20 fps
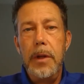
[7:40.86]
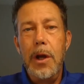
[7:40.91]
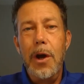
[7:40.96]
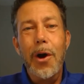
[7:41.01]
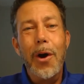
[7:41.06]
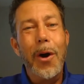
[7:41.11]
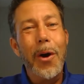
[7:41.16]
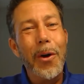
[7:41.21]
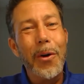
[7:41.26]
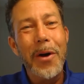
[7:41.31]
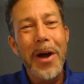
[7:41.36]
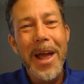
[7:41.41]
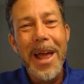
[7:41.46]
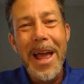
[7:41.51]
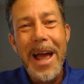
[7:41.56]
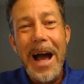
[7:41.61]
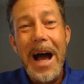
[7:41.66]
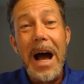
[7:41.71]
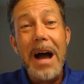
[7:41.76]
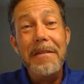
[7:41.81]
Oh,
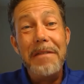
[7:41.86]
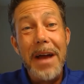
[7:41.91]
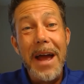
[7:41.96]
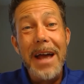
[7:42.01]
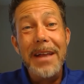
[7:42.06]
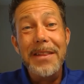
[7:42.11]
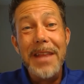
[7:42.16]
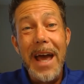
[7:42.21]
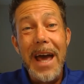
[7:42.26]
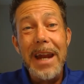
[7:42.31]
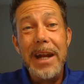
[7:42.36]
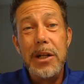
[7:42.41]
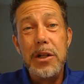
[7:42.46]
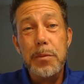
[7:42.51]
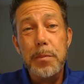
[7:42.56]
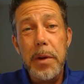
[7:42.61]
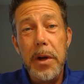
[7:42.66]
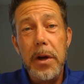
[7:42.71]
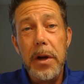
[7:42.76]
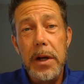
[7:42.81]
I've had that
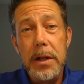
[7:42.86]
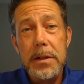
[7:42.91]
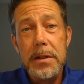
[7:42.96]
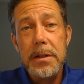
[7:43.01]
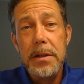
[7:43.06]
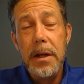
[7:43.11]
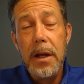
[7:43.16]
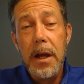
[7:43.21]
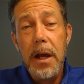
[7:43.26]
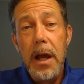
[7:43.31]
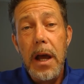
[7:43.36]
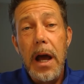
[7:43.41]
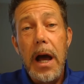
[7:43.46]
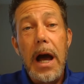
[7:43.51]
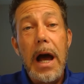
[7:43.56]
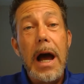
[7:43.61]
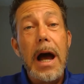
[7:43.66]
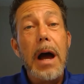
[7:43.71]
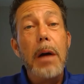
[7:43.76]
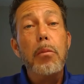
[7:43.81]
experience.
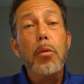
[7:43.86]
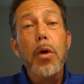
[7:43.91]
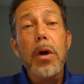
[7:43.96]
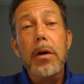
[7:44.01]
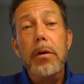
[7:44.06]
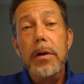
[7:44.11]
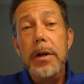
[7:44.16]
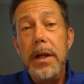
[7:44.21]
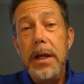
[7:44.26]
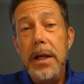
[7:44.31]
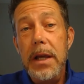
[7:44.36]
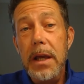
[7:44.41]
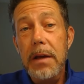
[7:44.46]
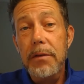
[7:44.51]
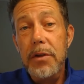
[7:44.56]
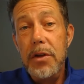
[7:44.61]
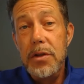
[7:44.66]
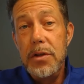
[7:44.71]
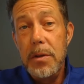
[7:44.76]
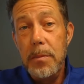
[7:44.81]
I'm willing to
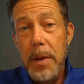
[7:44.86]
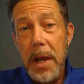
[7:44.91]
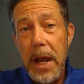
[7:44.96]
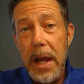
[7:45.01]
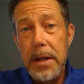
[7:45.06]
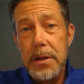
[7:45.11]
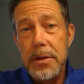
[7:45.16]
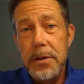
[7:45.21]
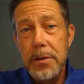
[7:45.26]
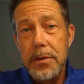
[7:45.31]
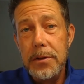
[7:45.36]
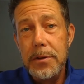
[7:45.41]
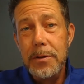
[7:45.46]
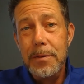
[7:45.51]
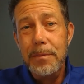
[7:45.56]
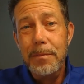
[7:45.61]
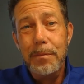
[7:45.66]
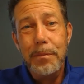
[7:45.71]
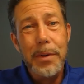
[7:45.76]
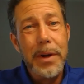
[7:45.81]
give you some answers,
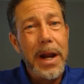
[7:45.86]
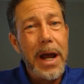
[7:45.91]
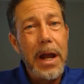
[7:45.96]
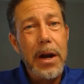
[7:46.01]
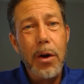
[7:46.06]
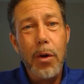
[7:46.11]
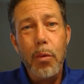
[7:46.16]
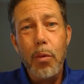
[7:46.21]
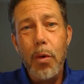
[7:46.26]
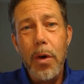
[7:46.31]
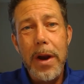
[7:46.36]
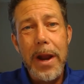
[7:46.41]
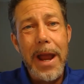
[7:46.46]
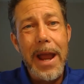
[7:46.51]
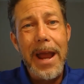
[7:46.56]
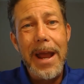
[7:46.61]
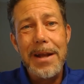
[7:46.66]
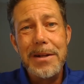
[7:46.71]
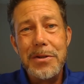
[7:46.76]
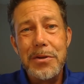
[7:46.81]
but I don't want
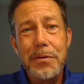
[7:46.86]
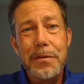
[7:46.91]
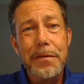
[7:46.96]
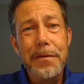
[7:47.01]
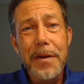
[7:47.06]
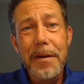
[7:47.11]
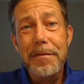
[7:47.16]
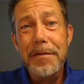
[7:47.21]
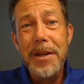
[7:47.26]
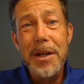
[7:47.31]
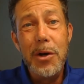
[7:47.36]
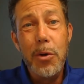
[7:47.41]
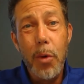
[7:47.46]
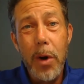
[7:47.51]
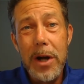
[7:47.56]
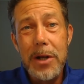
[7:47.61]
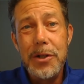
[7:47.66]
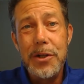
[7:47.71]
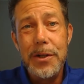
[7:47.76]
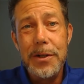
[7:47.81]
to answer 50
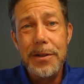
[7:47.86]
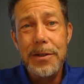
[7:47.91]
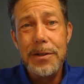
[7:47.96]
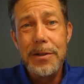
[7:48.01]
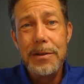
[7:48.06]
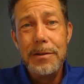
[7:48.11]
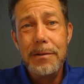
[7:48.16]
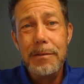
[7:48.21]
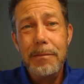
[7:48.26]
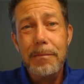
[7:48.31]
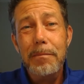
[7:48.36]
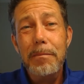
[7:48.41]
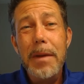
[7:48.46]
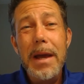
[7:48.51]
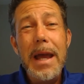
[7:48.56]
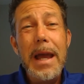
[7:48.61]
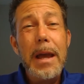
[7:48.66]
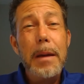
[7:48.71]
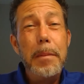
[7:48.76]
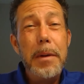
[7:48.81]
questions.
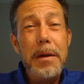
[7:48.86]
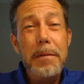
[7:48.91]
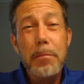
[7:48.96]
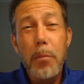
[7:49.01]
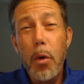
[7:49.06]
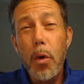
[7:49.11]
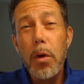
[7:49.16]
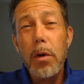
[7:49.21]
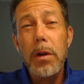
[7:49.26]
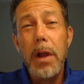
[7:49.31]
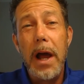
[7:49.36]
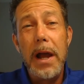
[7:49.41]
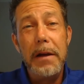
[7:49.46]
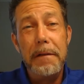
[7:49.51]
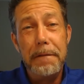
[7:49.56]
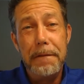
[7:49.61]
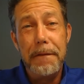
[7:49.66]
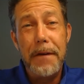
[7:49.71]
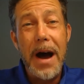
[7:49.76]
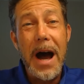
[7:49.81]
Maybe more like
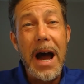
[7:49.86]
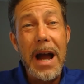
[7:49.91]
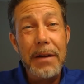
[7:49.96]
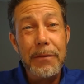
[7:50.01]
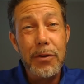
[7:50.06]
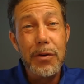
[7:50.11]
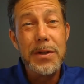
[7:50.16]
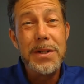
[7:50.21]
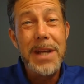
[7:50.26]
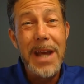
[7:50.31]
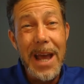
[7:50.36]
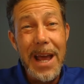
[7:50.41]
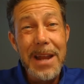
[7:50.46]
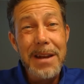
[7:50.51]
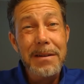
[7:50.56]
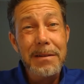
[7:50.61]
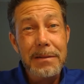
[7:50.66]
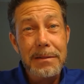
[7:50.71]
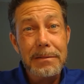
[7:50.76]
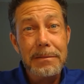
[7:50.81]
5 or 10.